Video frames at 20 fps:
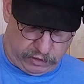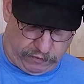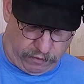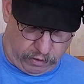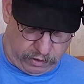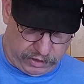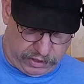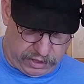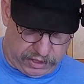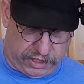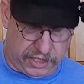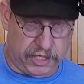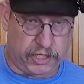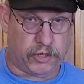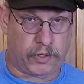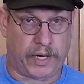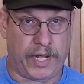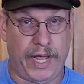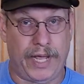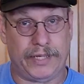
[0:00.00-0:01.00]
as far as the
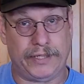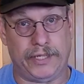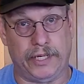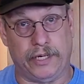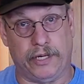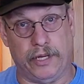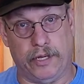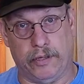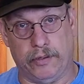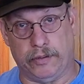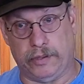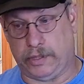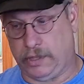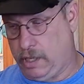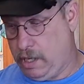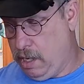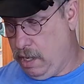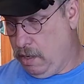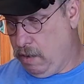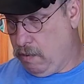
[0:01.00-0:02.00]
citric acid goes,
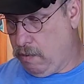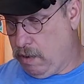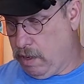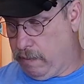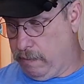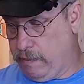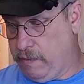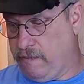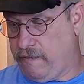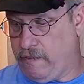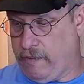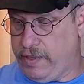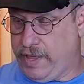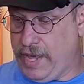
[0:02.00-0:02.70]
well, for